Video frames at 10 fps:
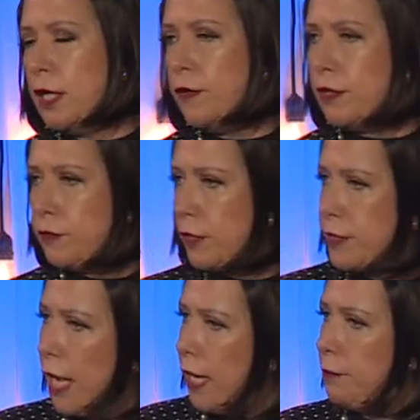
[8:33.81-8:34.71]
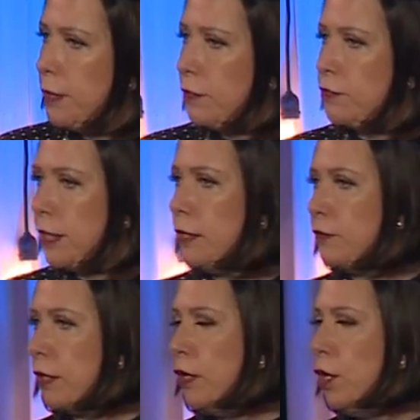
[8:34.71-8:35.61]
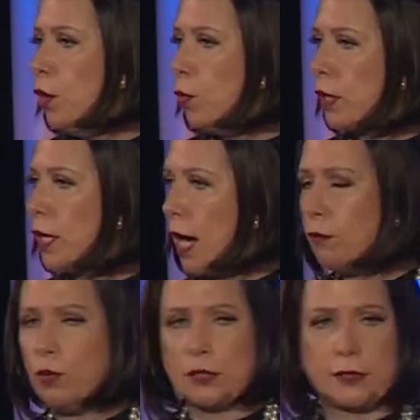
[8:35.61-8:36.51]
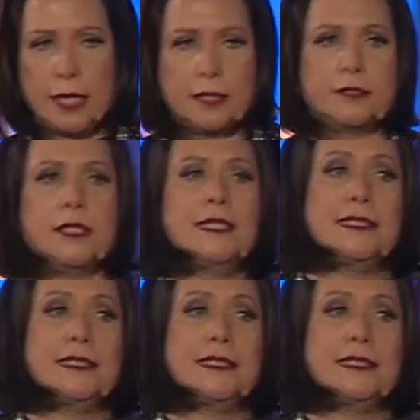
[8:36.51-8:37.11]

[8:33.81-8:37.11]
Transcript: This is a time and a season where God wants us